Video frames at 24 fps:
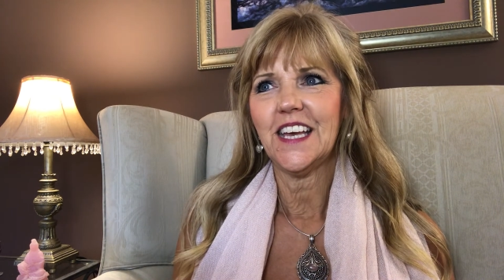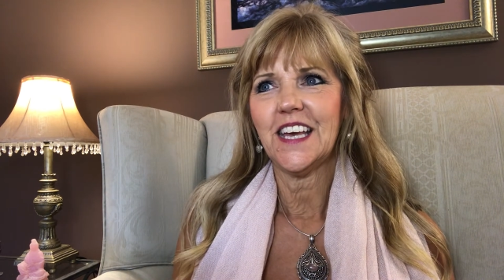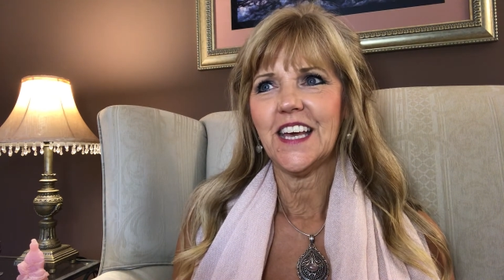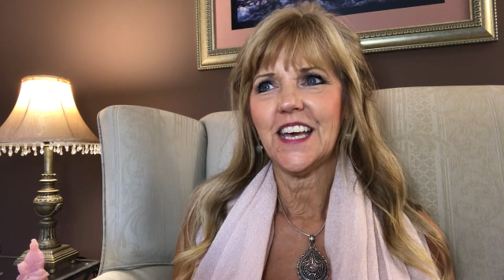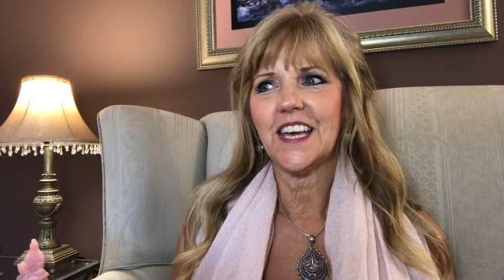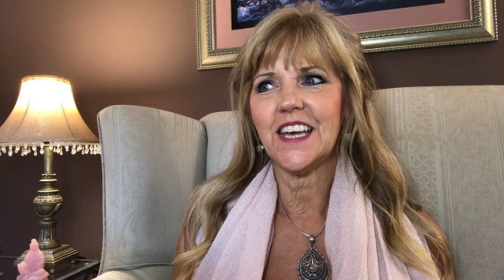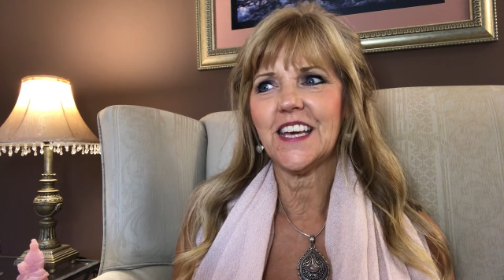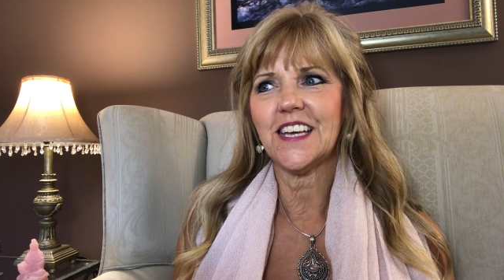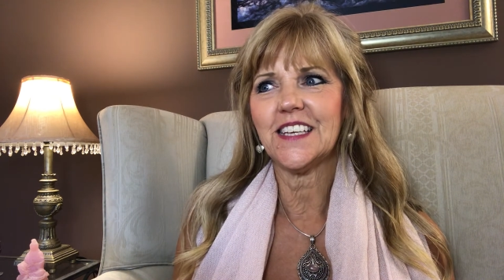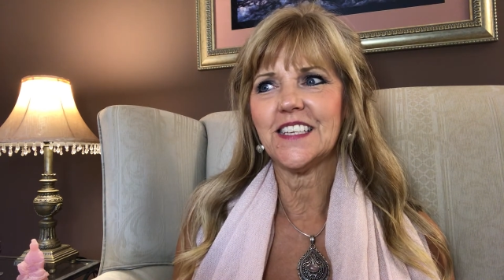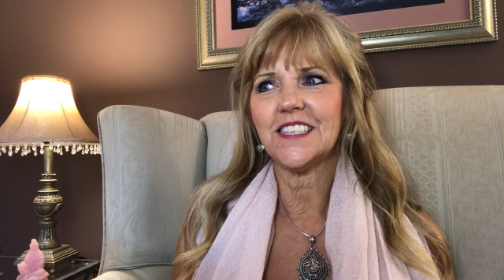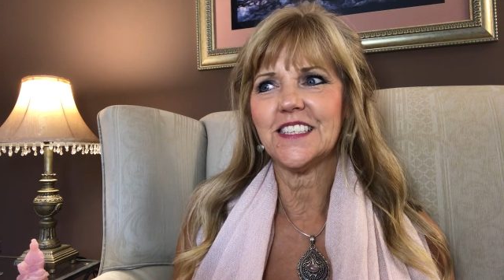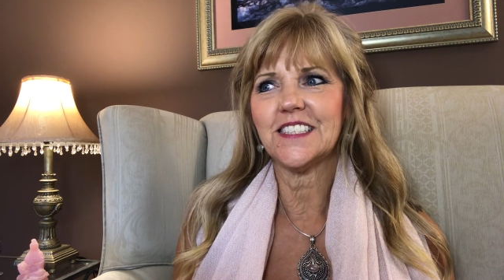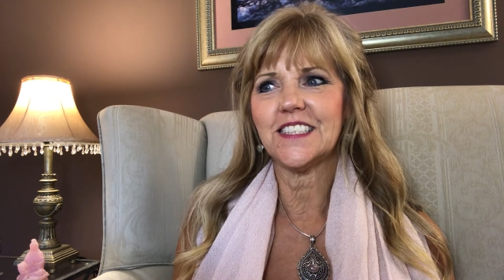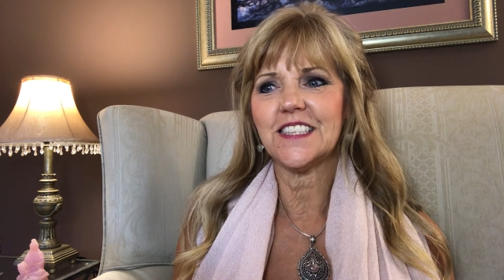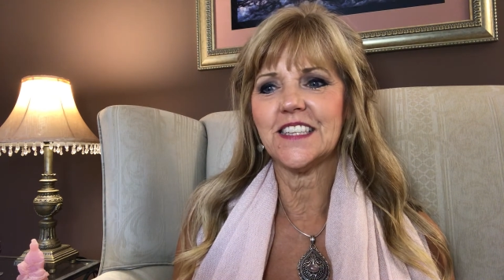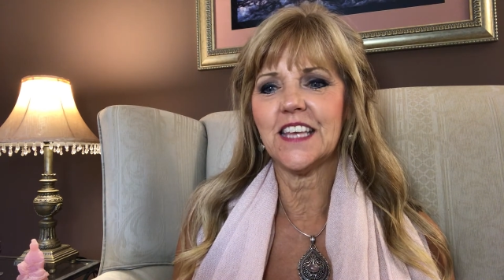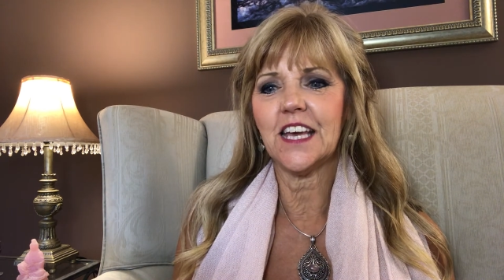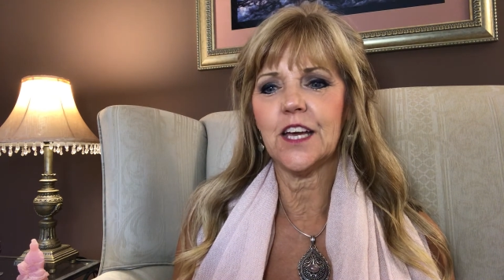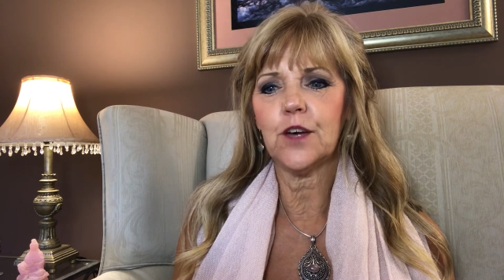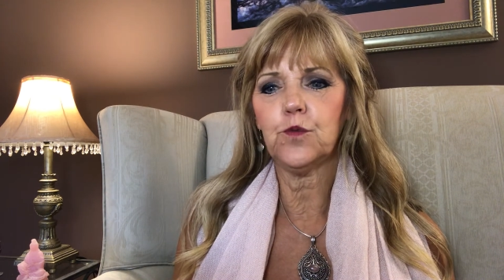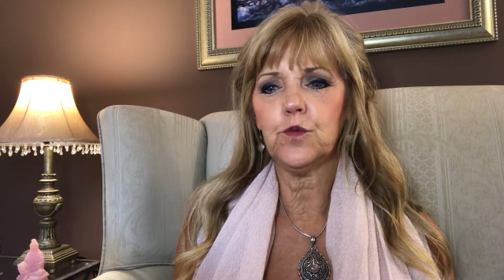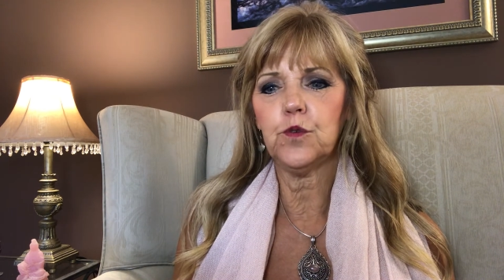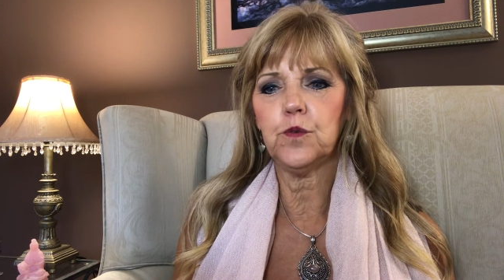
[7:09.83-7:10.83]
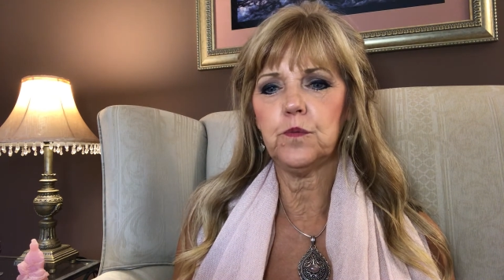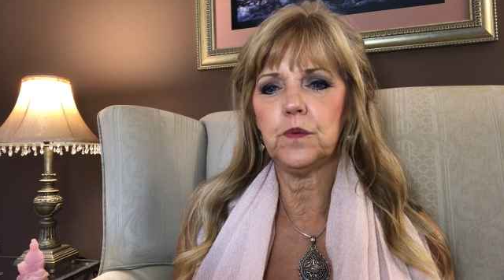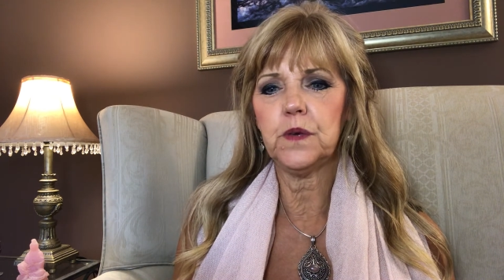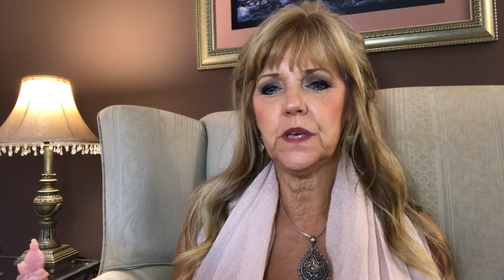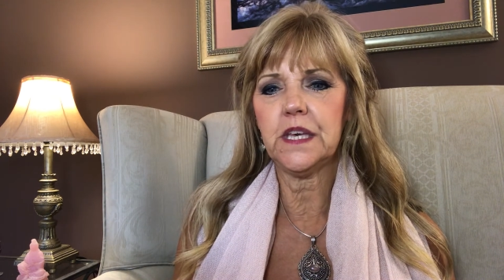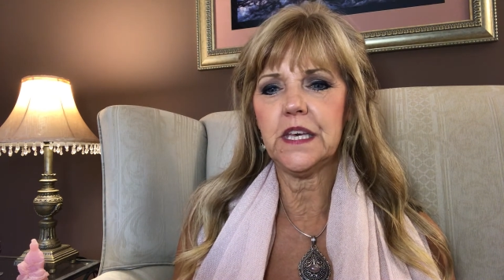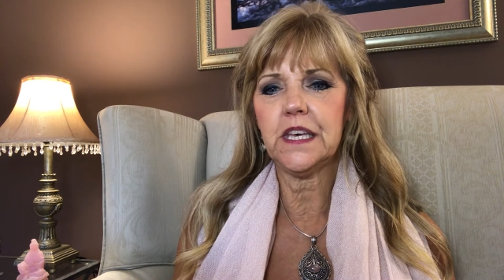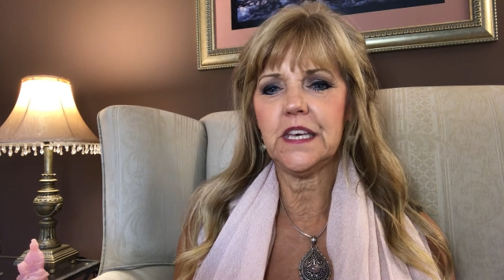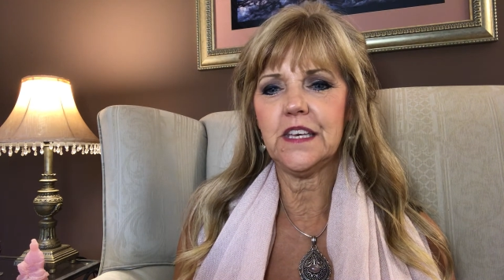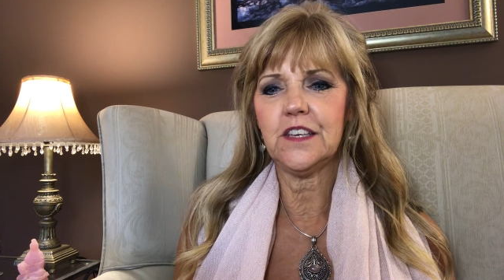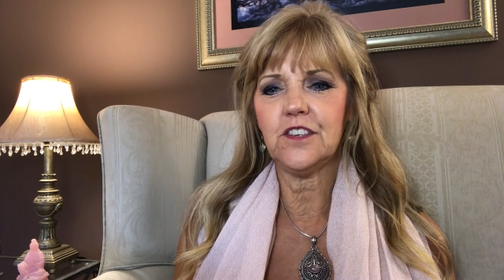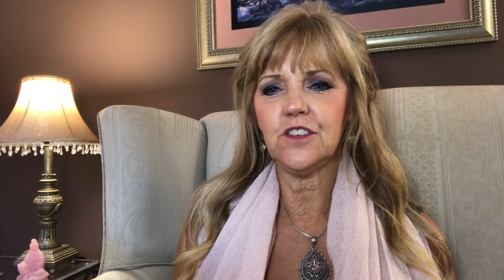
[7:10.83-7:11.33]
And that will
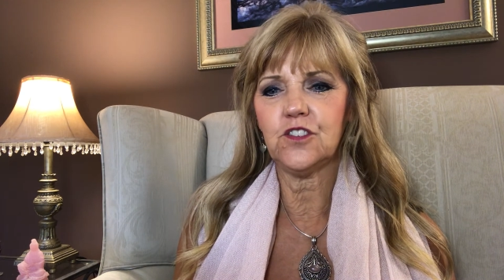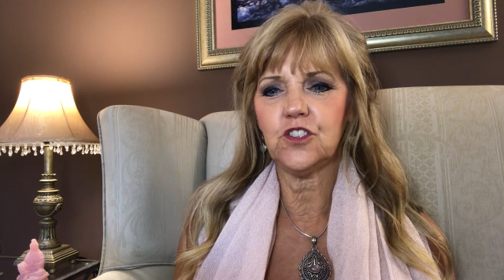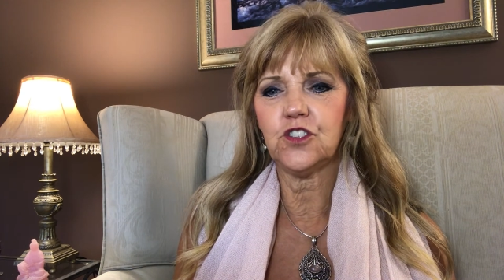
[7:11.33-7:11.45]
be